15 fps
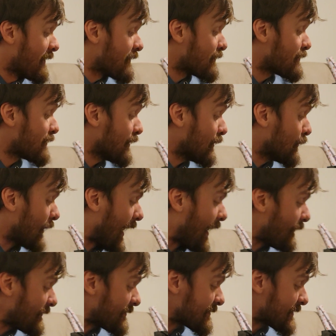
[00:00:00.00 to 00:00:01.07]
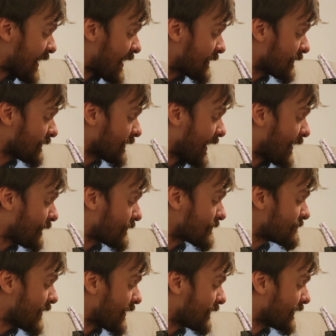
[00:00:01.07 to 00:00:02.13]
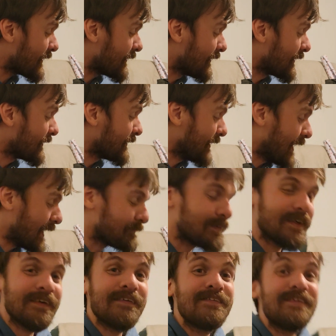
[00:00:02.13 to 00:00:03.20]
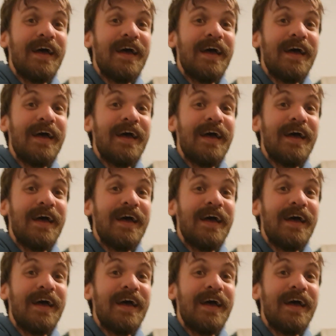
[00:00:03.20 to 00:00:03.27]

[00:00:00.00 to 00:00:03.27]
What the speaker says: So, House Steiner and House MARIK are neighbors,